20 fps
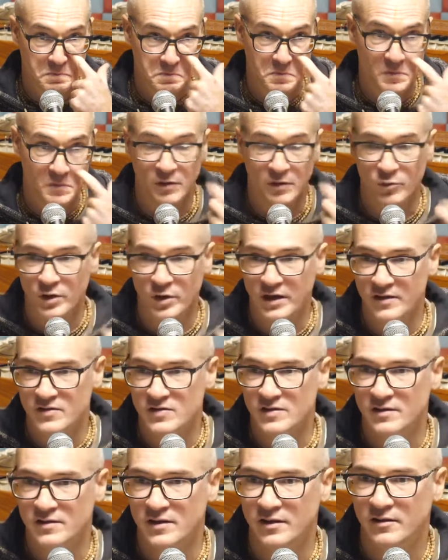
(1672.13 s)
We can
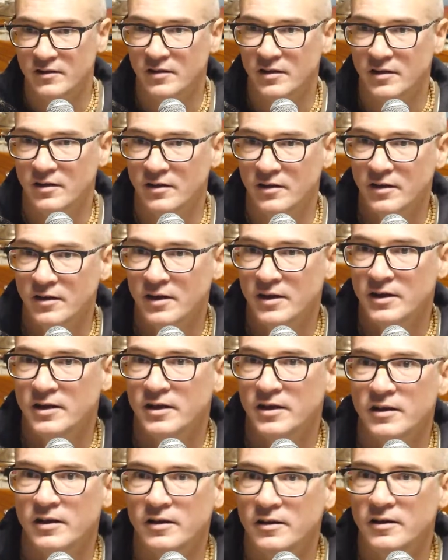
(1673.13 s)
see that he
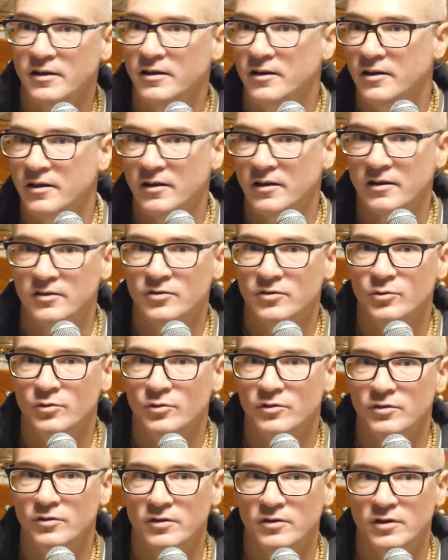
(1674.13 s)

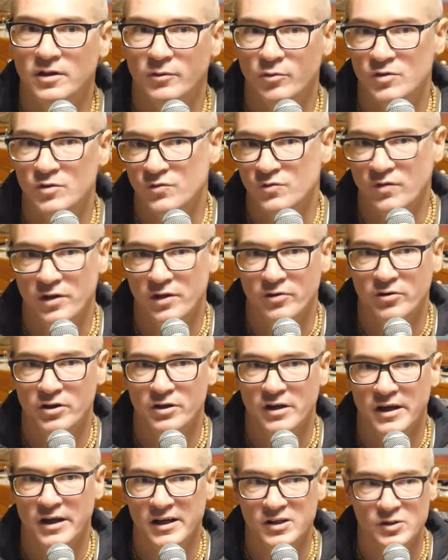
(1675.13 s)
was very
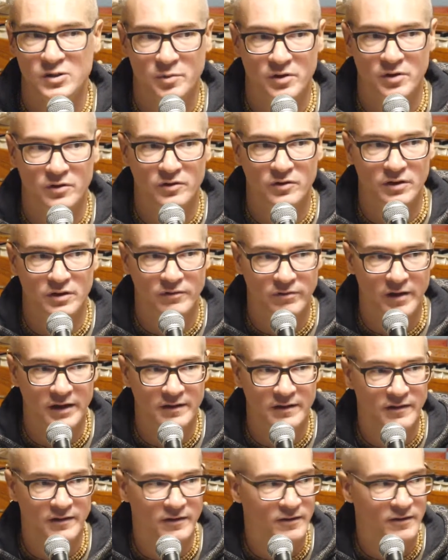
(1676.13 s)
expert in
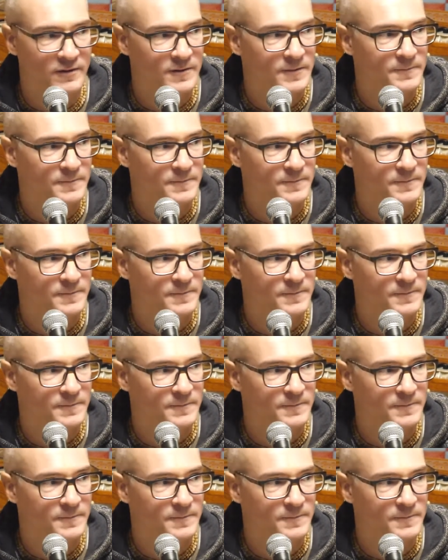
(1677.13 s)
fighting,